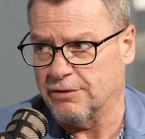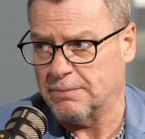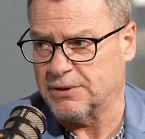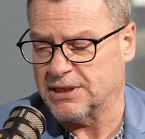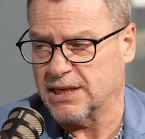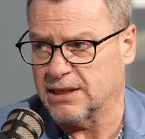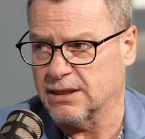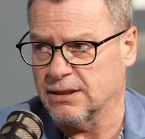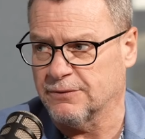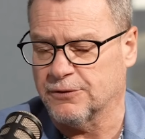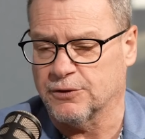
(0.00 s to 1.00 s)
representing
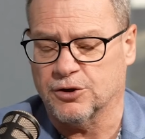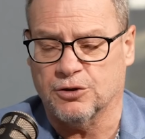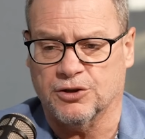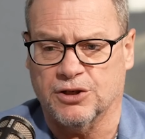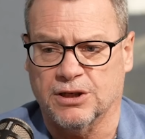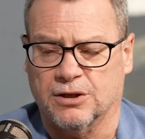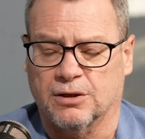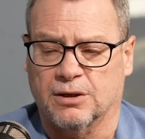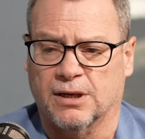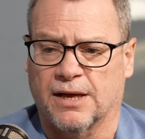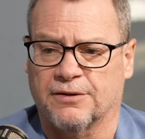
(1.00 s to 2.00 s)
him because she's got
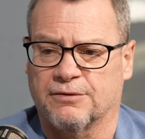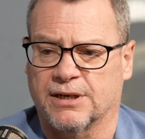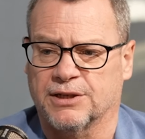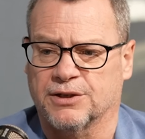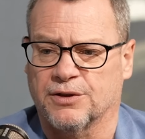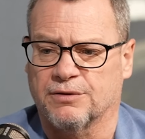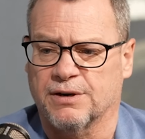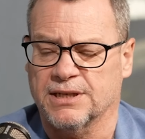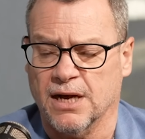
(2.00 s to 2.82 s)
other runners on the race.